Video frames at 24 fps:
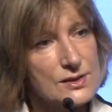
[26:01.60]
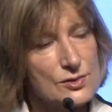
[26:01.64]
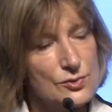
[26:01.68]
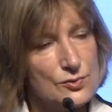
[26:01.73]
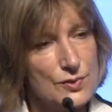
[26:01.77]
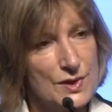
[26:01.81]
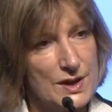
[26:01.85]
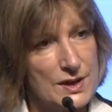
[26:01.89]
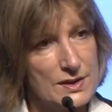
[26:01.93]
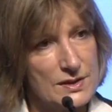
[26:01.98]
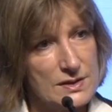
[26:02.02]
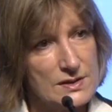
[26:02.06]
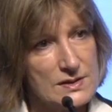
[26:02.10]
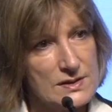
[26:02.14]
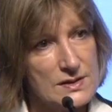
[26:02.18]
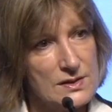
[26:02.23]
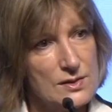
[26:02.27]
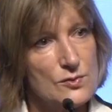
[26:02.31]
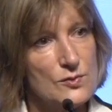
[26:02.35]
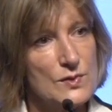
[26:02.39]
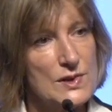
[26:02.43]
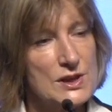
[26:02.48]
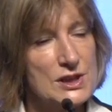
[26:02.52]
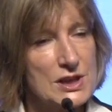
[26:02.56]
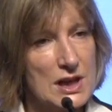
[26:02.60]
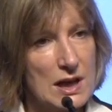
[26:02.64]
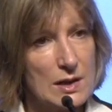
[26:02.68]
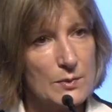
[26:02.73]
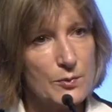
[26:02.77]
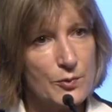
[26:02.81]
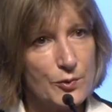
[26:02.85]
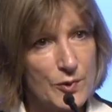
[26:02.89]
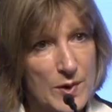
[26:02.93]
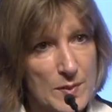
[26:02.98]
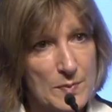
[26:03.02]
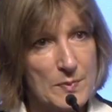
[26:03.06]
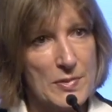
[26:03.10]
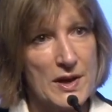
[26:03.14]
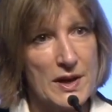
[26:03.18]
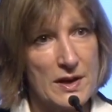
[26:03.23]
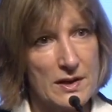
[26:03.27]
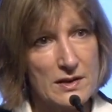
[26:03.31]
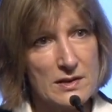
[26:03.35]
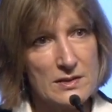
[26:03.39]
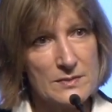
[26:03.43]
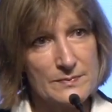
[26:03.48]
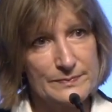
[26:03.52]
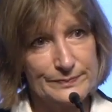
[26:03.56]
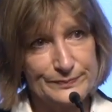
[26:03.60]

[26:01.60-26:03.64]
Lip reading: 2 years, we shall prepare